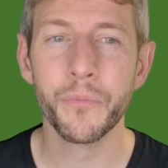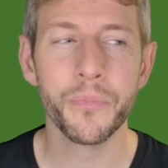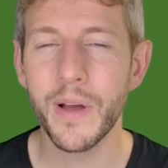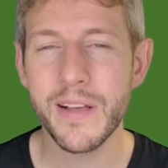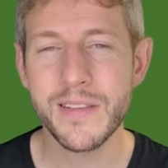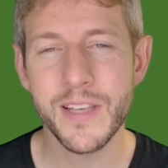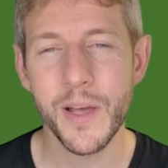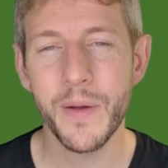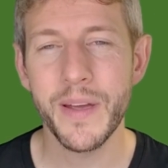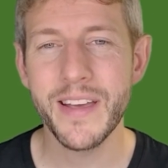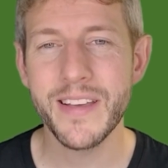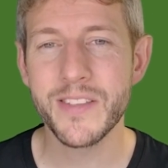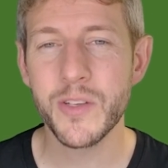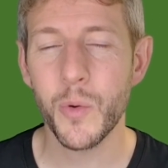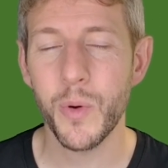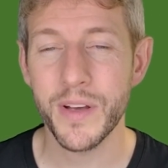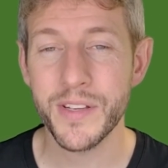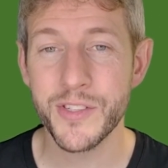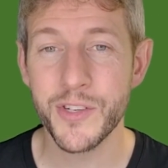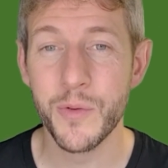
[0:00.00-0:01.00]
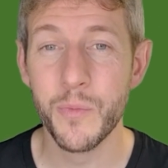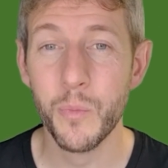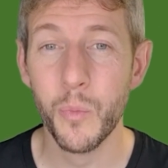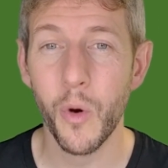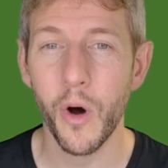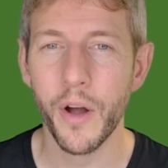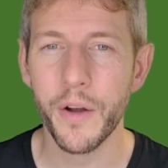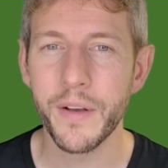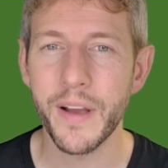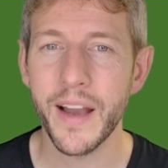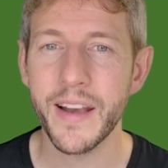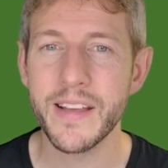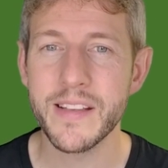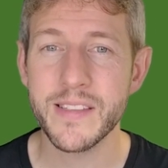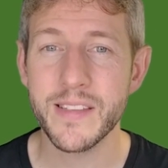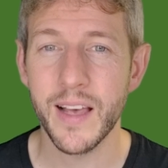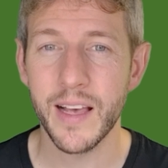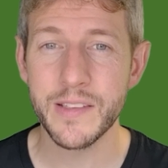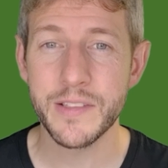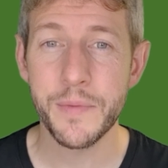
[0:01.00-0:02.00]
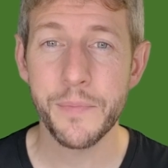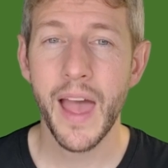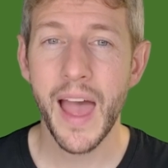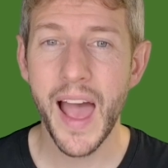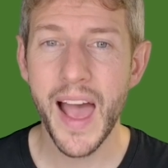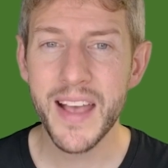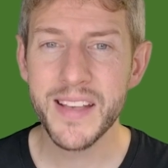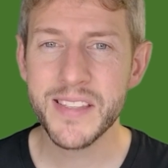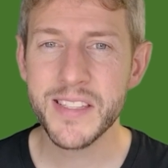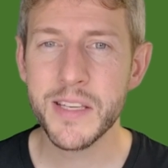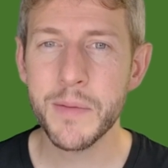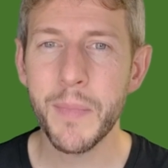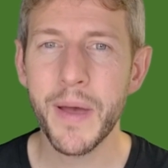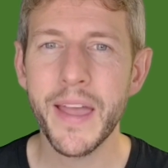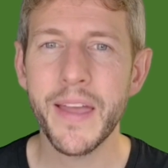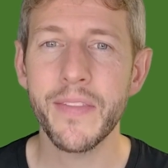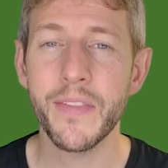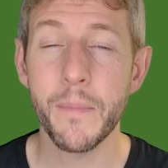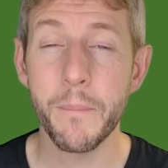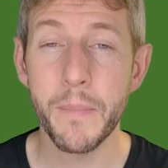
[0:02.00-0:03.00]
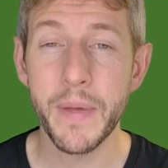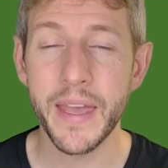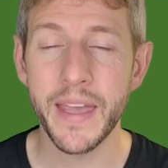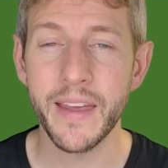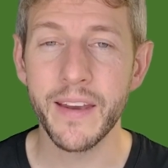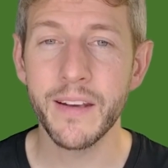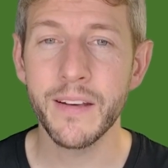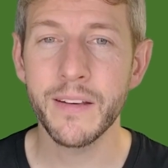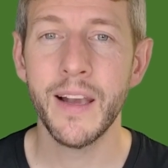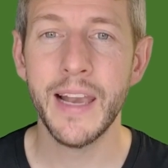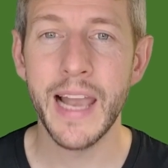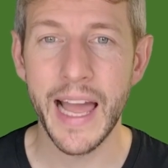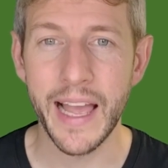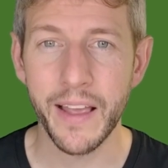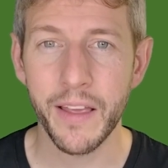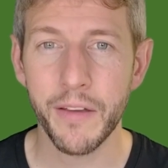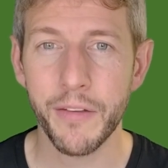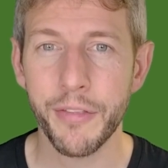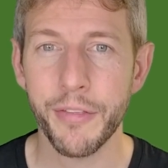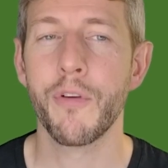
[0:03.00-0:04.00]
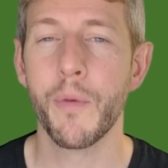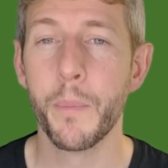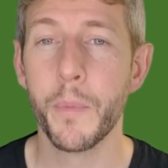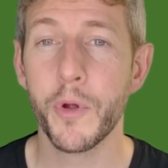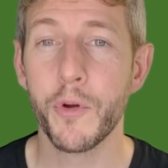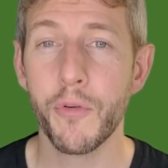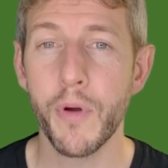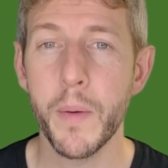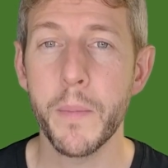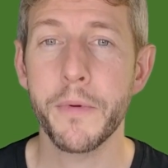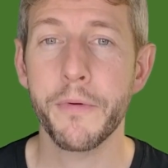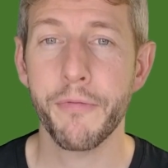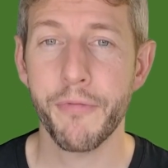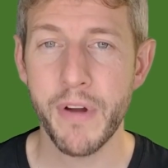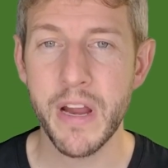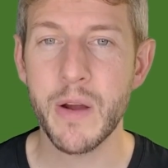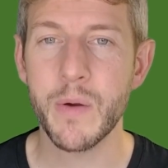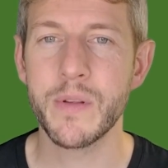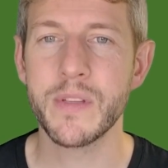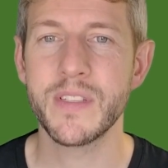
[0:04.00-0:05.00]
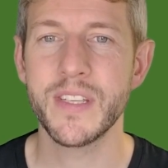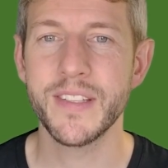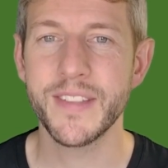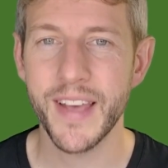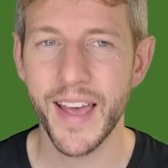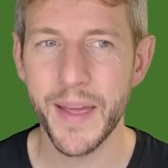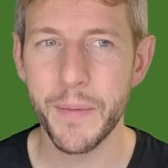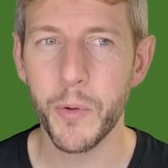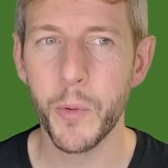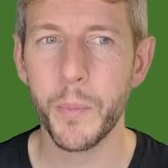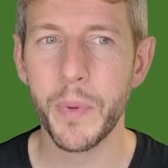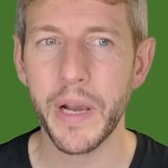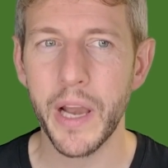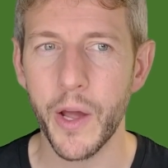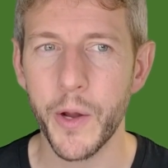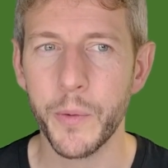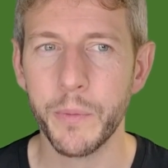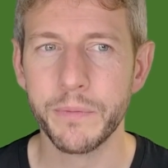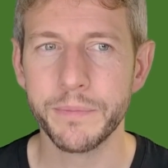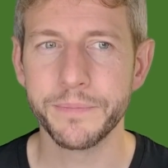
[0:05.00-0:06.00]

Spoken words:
So here's question 1 and it says estimate the mean length from the grouped frequency table below.